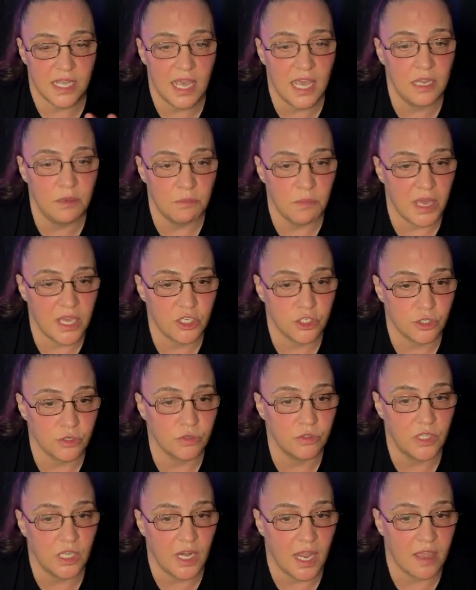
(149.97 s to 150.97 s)
and make
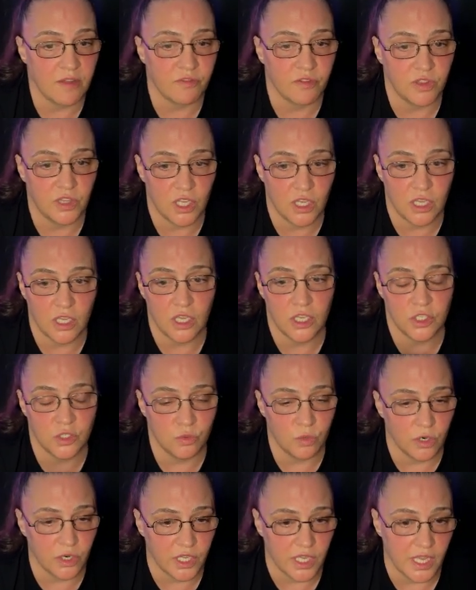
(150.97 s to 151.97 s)
sure that everything is
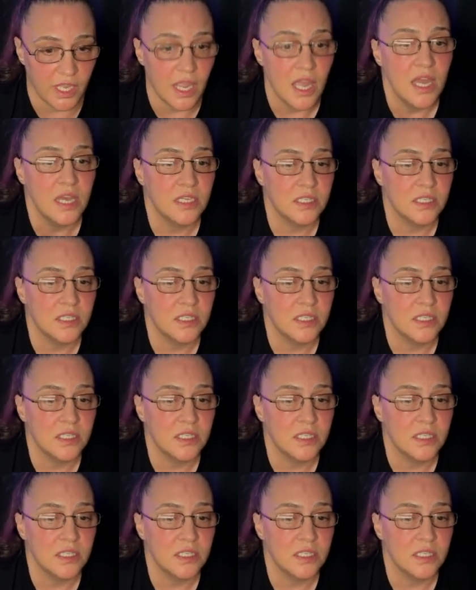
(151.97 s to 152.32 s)
working.